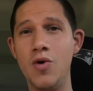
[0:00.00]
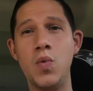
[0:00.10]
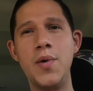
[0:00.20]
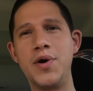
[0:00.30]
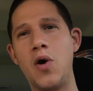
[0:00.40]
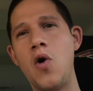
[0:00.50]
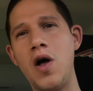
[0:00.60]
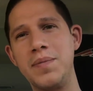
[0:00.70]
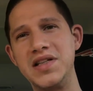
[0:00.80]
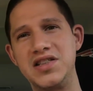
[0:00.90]
We would
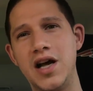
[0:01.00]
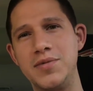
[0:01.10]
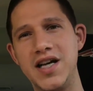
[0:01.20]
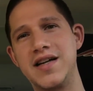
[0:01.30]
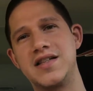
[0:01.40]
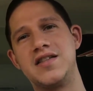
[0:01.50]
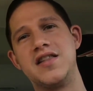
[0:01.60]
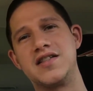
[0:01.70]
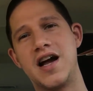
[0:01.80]
all be subject to the